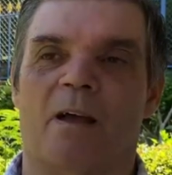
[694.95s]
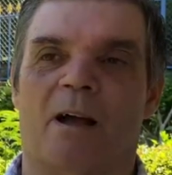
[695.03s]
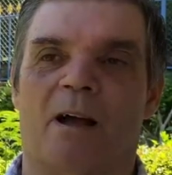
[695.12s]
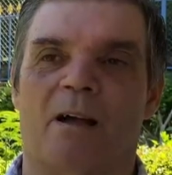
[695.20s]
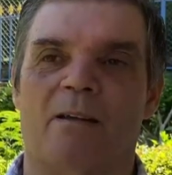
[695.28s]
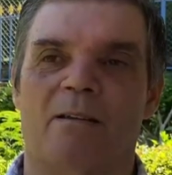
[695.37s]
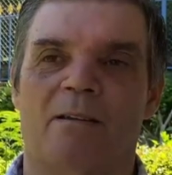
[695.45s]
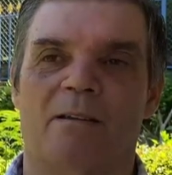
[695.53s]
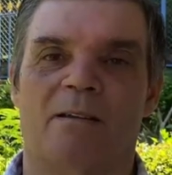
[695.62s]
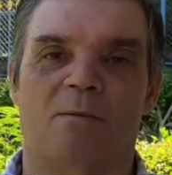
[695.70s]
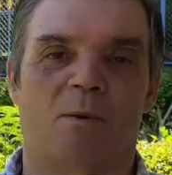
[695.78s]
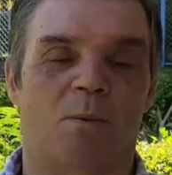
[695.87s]
And
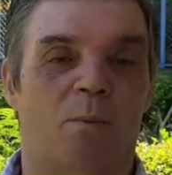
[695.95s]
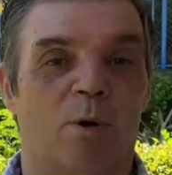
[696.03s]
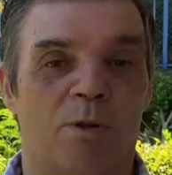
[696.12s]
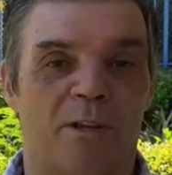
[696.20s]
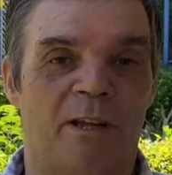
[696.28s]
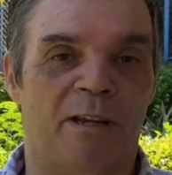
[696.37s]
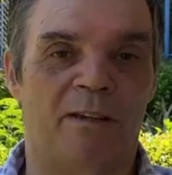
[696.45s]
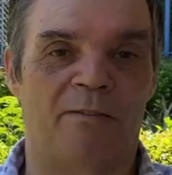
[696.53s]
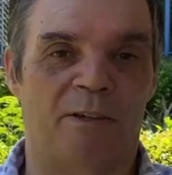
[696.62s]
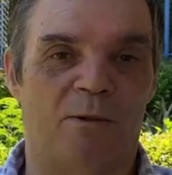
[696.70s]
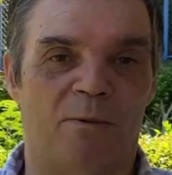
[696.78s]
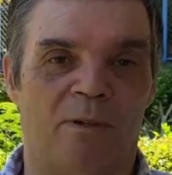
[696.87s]
they were both
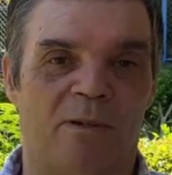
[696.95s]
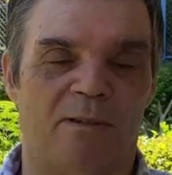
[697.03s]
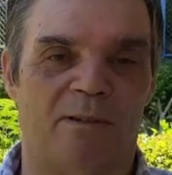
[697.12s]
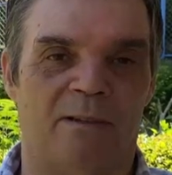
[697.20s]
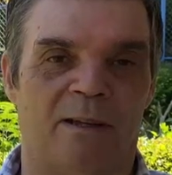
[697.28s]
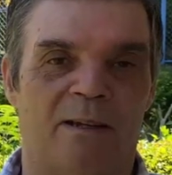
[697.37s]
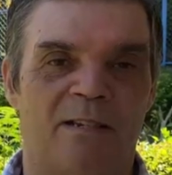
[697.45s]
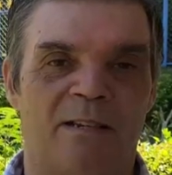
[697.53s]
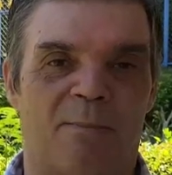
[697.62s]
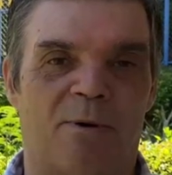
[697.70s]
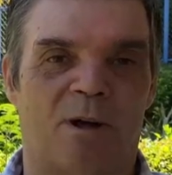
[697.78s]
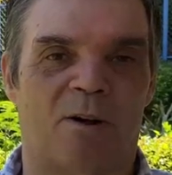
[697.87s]
interviewed in a
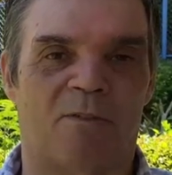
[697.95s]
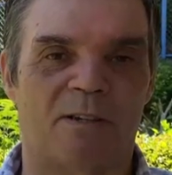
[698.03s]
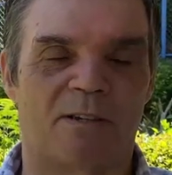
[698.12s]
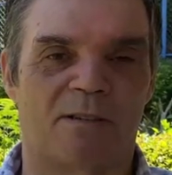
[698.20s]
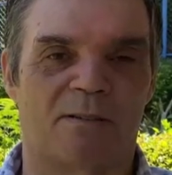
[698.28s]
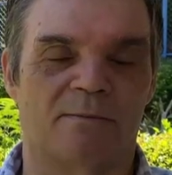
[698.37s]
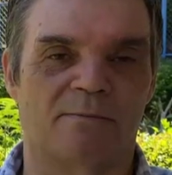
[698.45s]
separate office.